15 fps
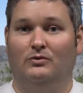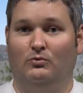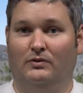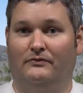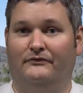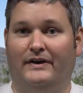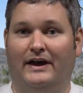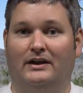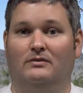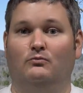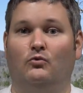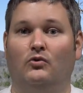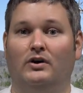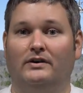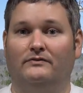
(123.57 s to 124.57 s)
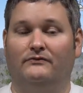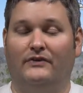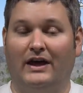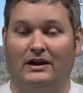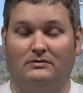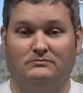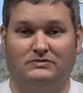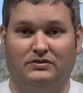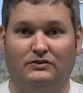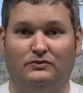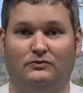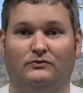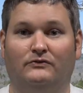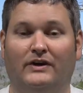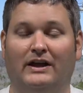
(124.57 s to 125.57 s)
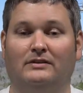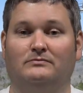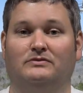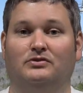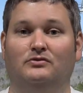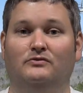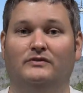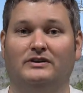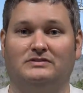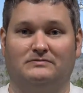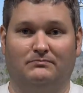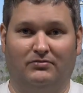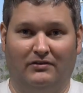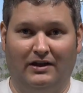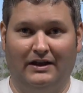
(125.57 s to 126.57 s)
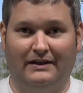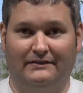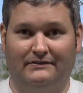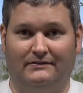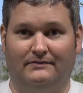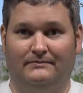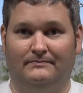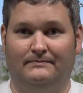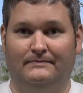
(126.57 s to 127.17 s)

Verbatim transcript: with Phantom 1, Phantom 2, Phantom 2 Vision Plus.